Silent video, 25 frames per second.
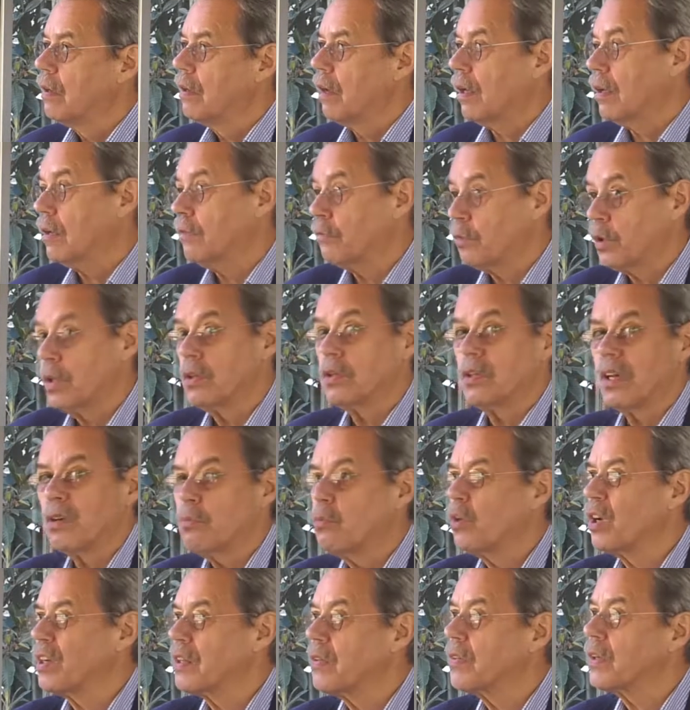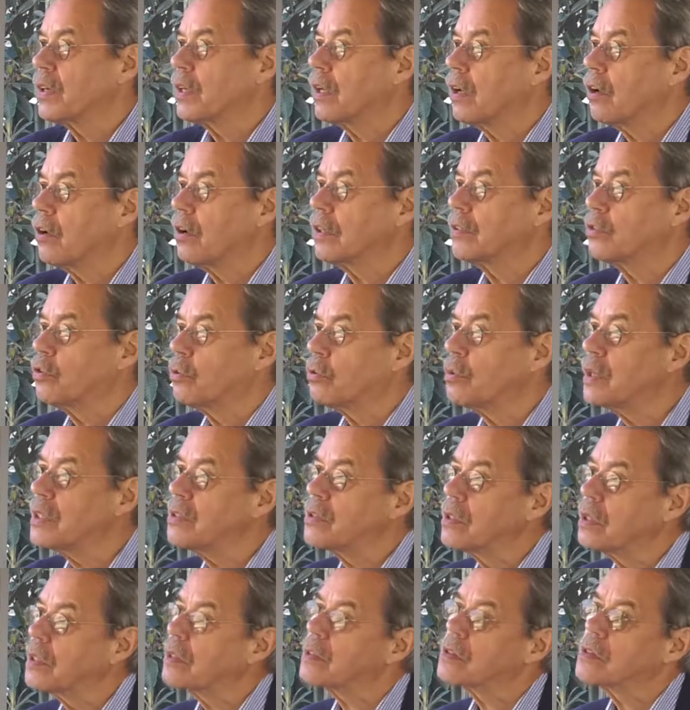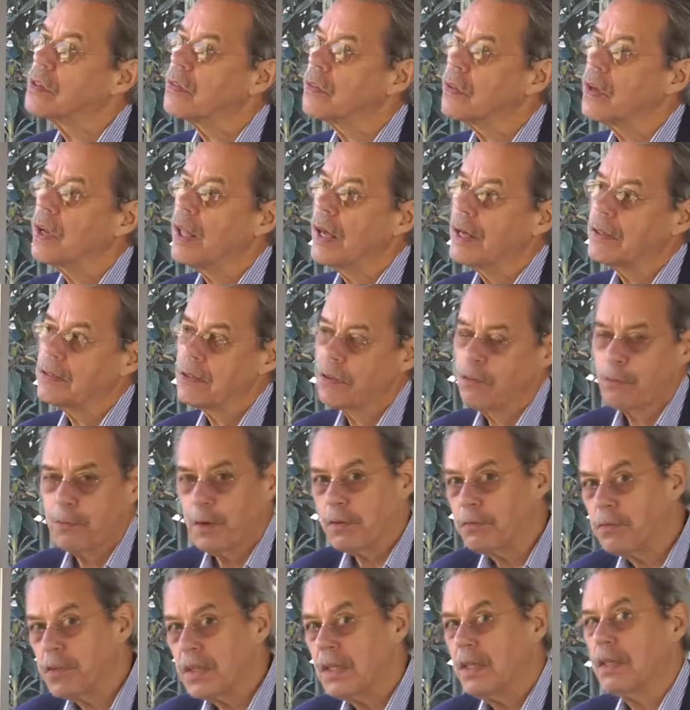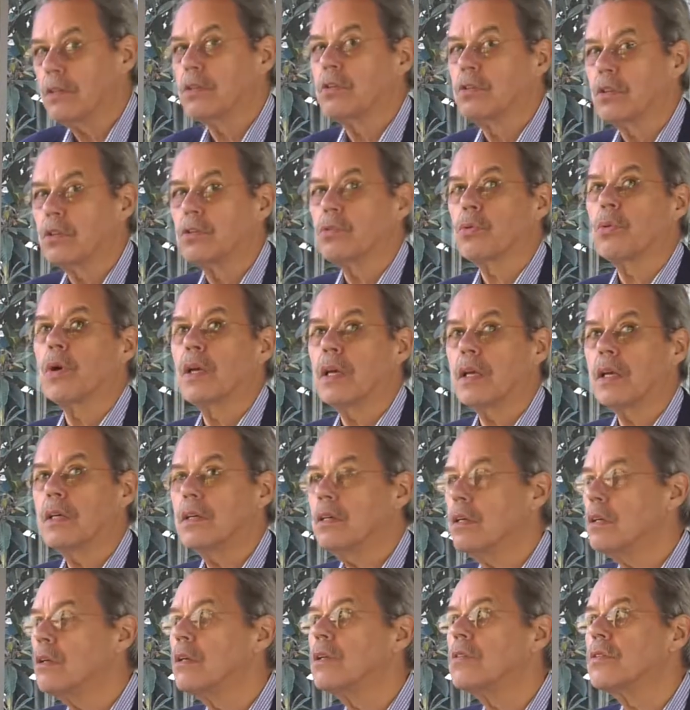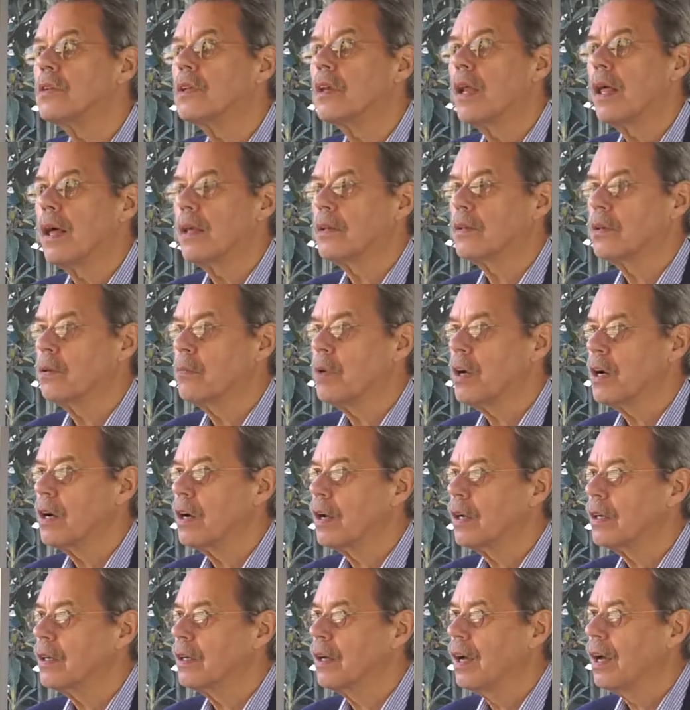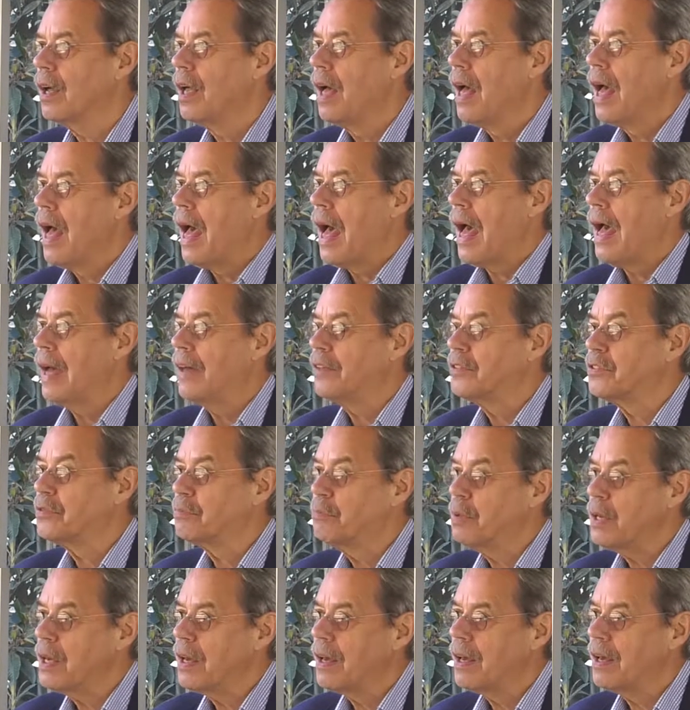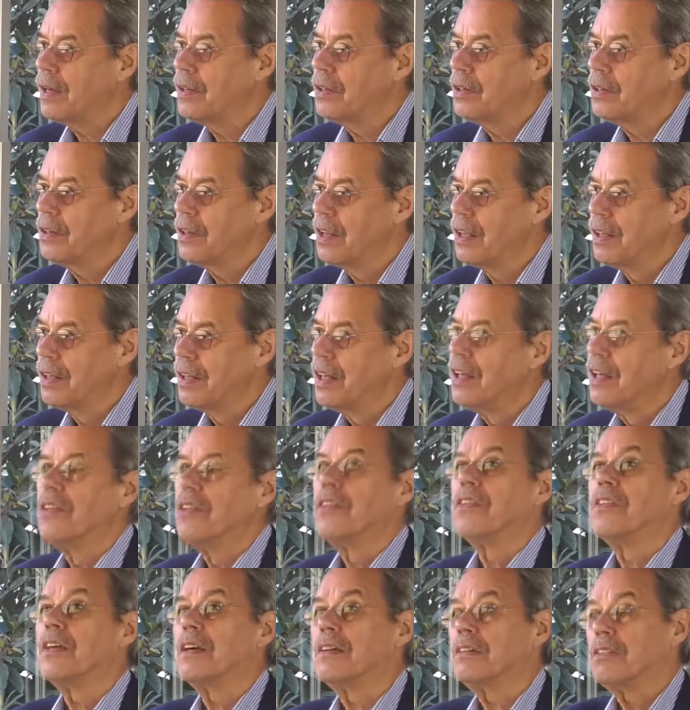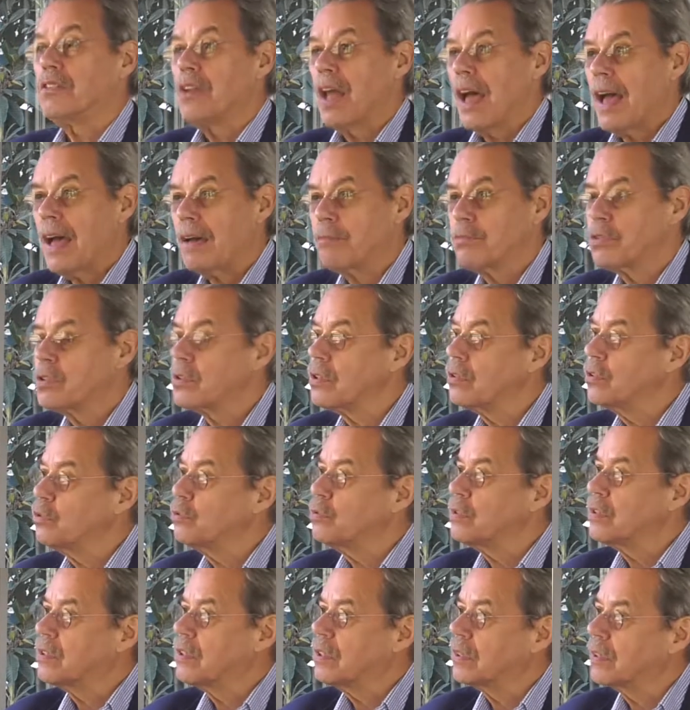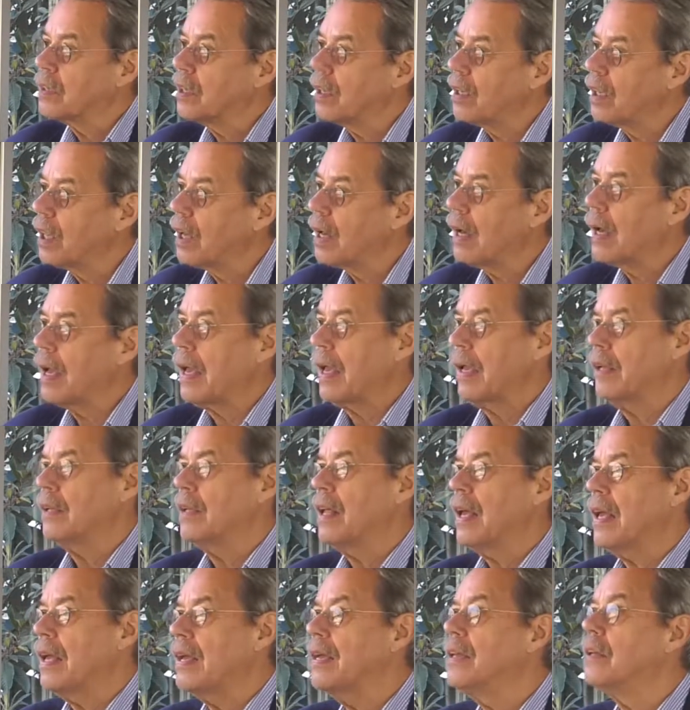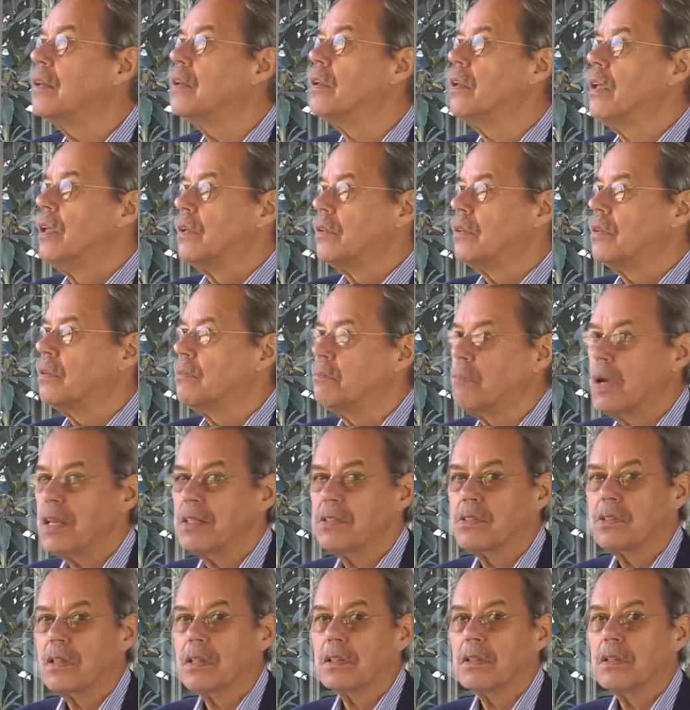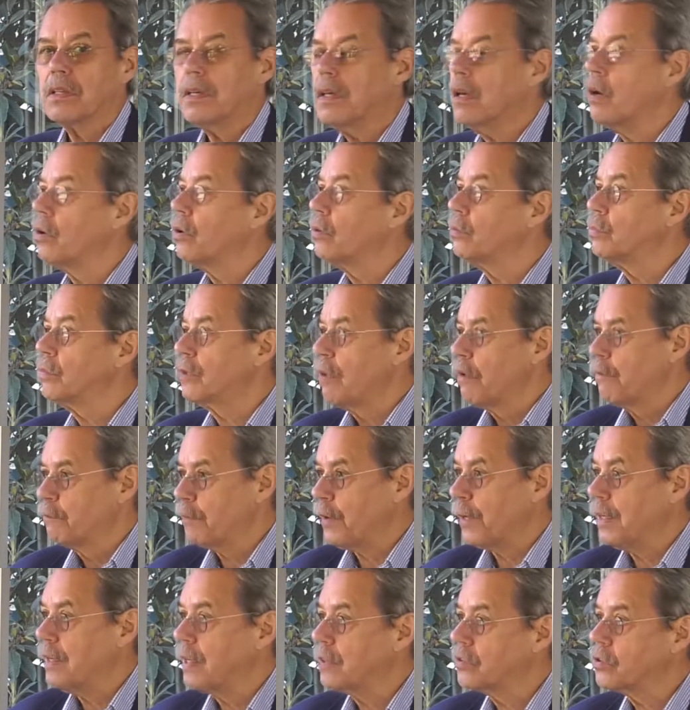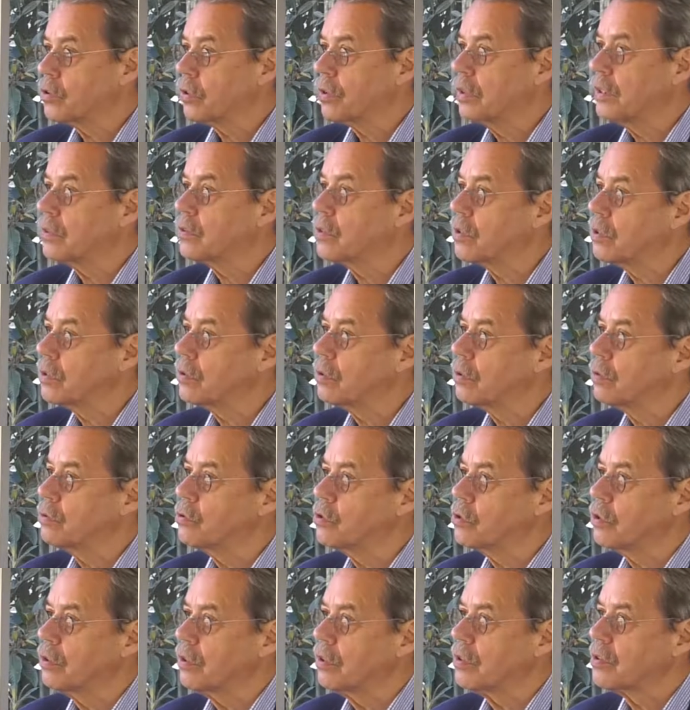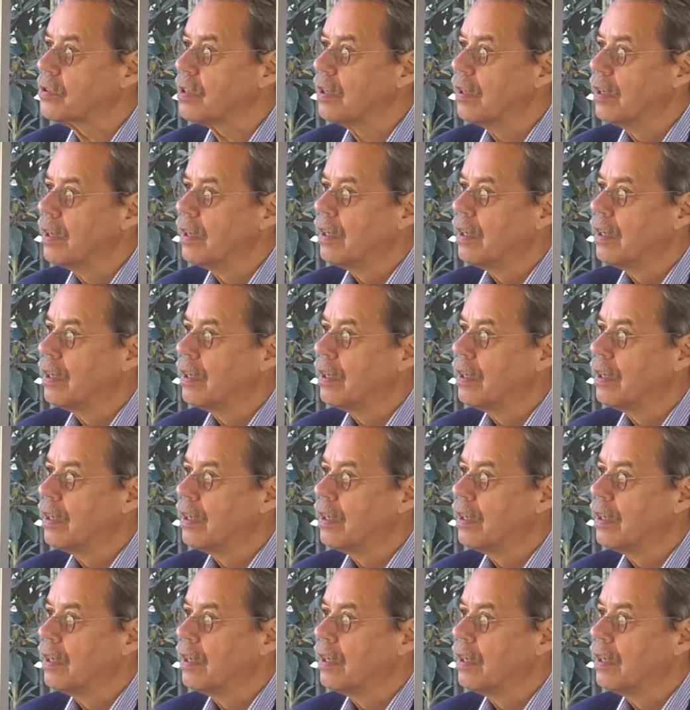And if we look at one of the characteristics of the last 15 to 20 years in Latin America, has been the absolute decline in domestically owned financial institutions.